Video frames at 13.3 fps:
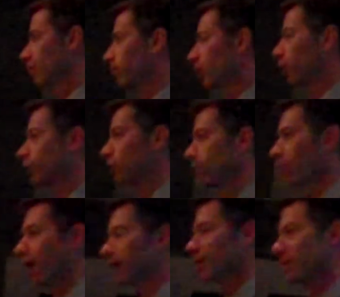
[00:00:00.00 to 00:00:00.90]
Because your
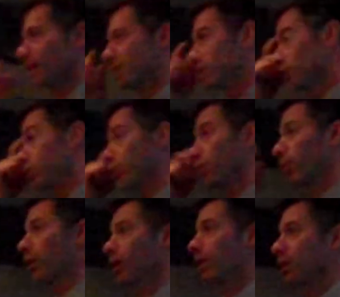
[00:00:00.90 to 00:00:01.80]
body senses 2
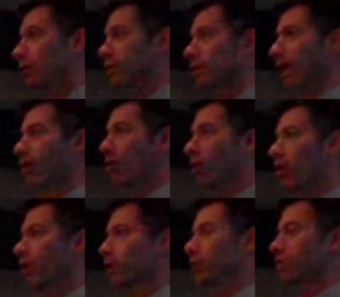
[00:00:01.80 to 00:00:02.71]
things: how
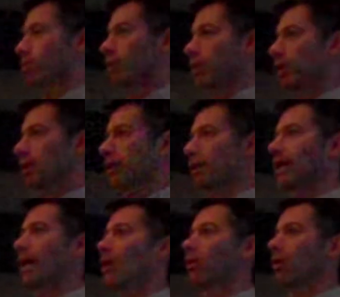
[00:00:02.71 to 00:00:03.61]
hard it's working and
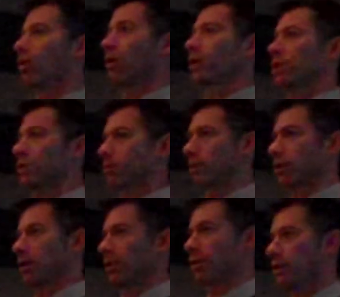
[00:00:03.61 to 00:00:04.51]
how long it's
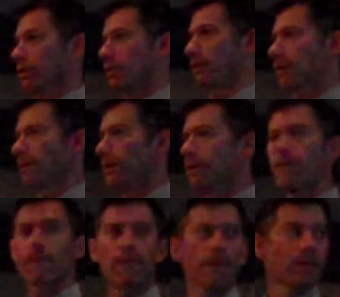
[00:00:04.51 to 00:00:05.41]
working.
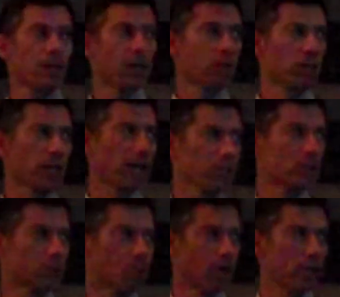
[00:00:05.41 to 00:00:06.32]
In the
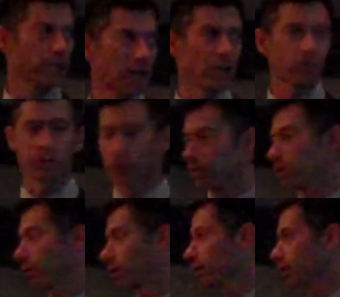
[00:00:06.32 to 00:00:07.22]
last one, yeah, you're
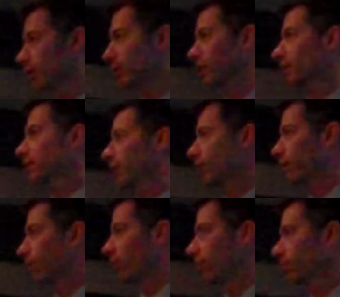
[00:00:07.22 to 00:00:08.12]
doing 16
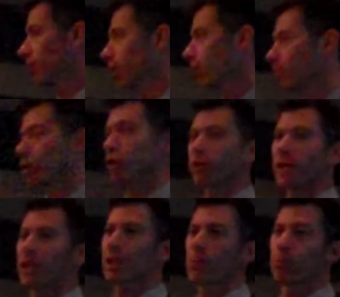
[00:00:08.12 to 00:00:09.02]
of them, but you're
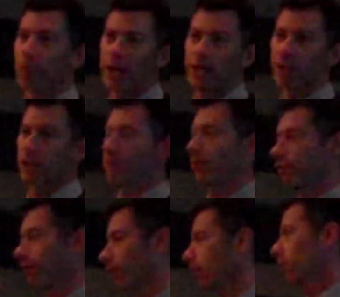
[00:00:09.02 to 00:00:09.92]
getting a break every
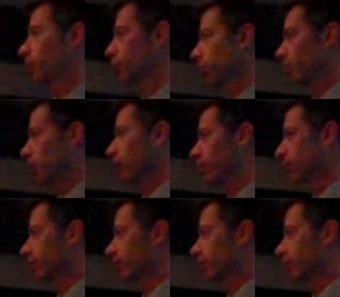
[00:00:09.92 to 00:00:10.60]
400 meters.